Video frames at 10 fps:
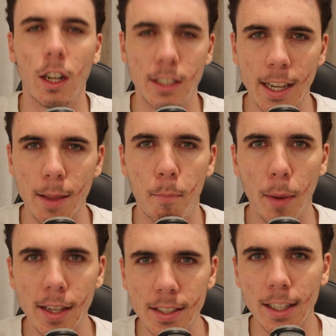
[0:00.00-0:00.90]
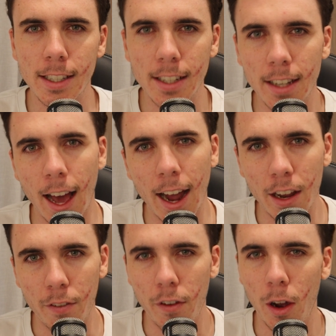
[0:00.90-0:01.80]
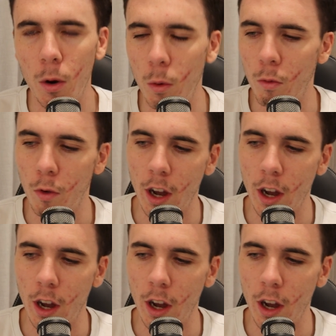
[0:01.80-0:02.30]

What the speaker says: I'd say the best list in the AFL